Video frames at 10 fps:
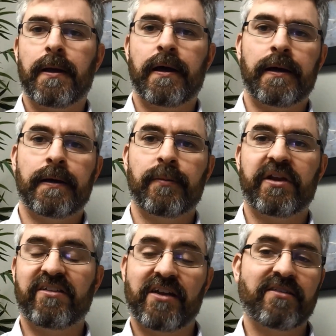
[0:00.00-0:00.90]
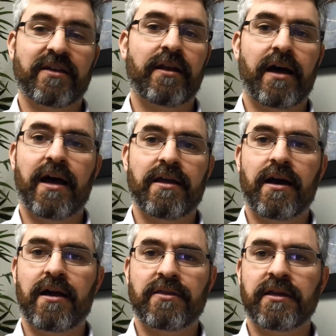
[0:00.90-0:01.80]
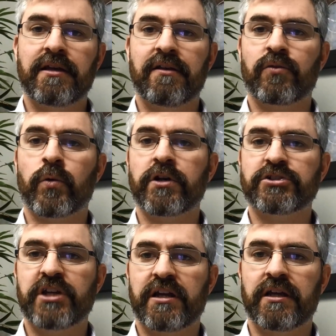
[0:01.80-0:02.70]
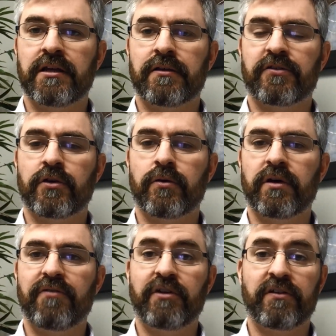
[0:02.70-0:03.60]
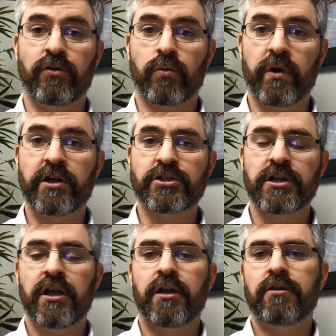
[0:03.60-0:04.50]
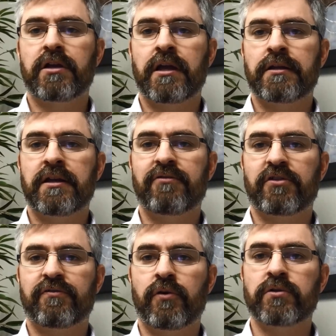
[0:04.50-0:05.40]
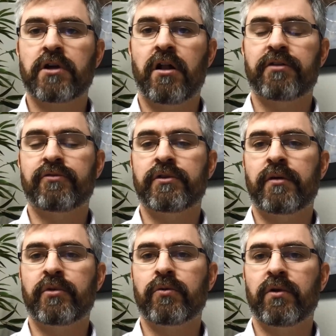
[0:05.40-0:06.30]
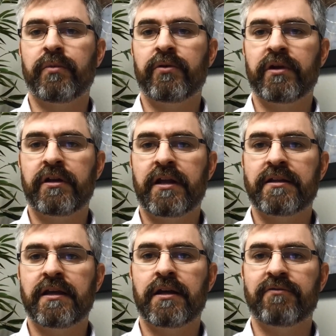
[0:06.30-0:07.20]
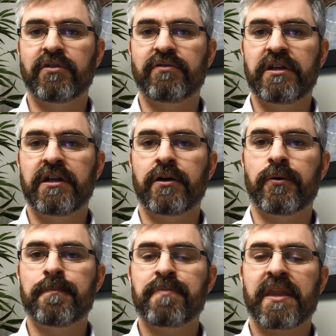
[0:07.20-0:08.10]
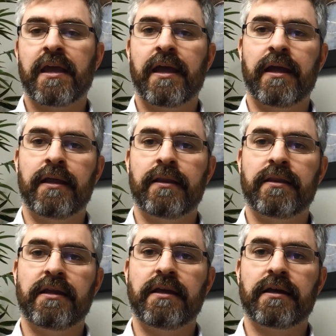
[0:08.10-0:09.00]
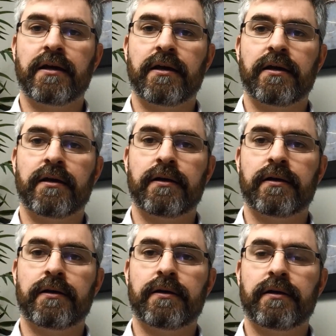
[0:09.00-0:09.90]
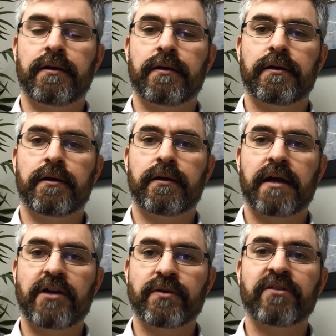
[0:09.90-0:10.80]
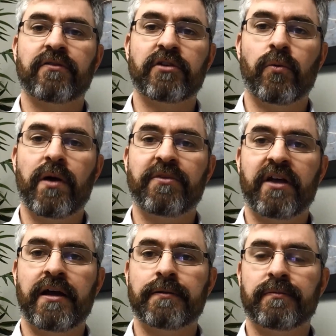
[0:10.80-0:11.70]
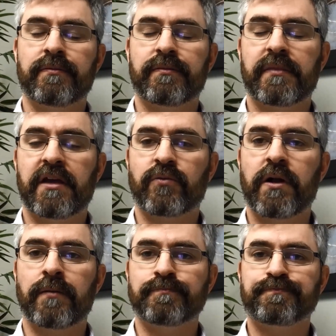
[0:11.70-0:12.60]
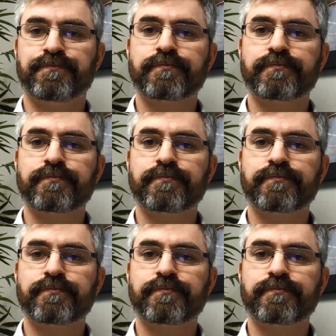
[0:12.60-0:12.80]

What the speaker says: But as I said, I think it is worth checking. So if it is your wish, you can give us a phone call. The phone number will be written at the end of the video and the address of the website as well.